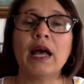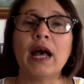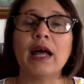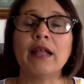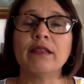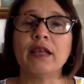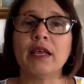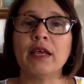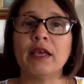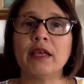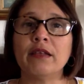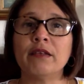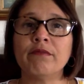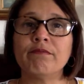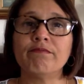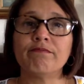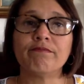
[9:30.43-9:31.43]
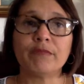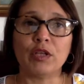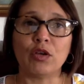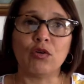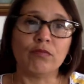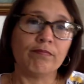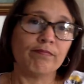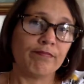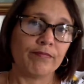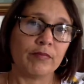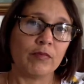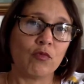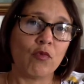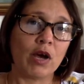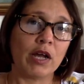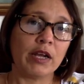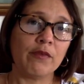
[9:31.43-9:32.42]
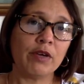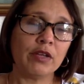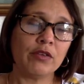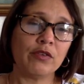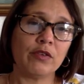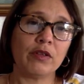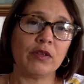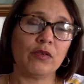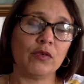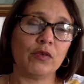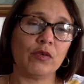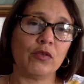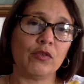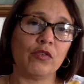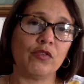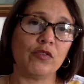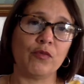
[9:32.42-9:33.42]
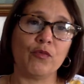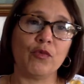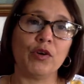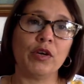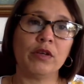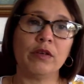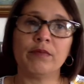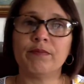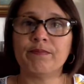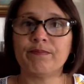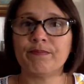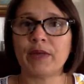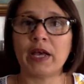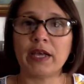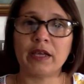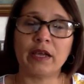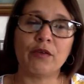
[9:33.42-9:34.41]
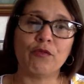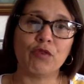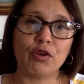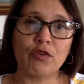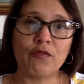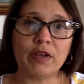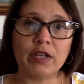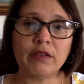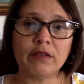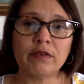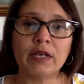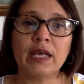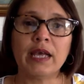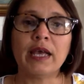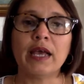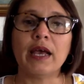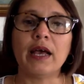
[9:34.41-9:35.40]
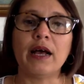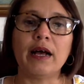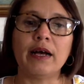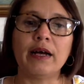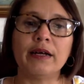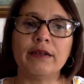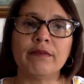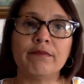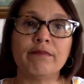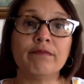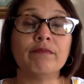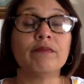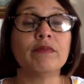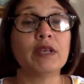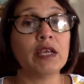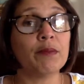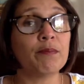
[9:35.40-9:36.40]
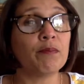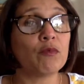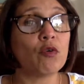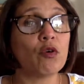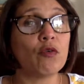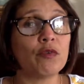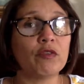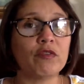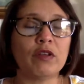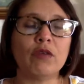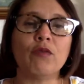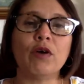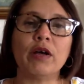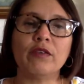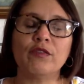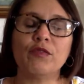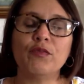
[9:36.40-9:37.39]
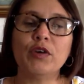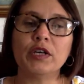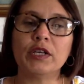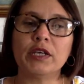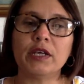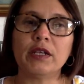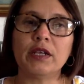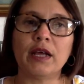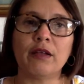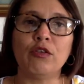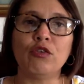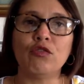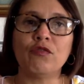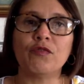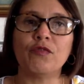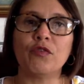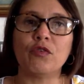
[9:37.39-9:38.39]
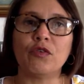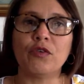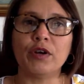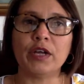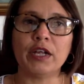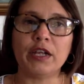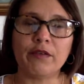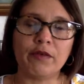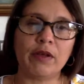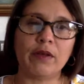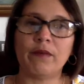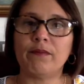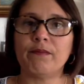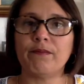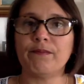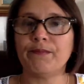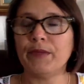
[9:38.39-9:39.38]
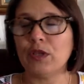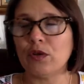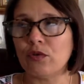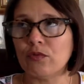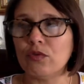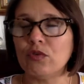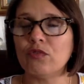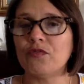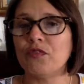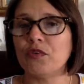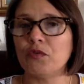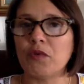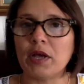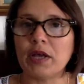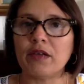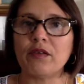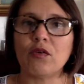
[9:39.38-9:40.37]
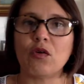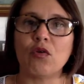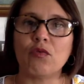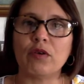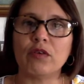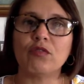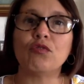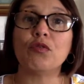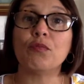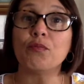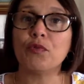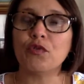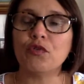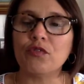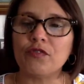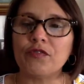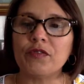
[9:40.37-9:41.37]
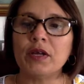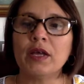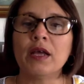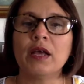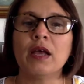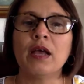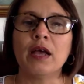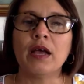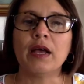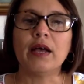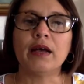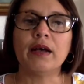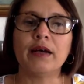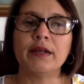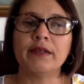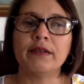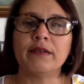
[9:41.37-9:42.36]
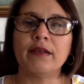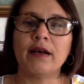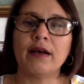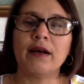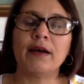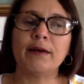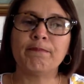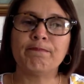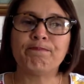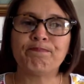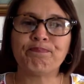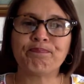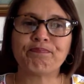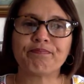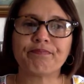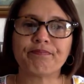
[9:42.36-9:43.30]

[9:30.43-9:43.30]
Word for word: and then you know whatever do, doesn't work i get rid of it and keep obviously what's working and look for even you know look for way always to improve and um,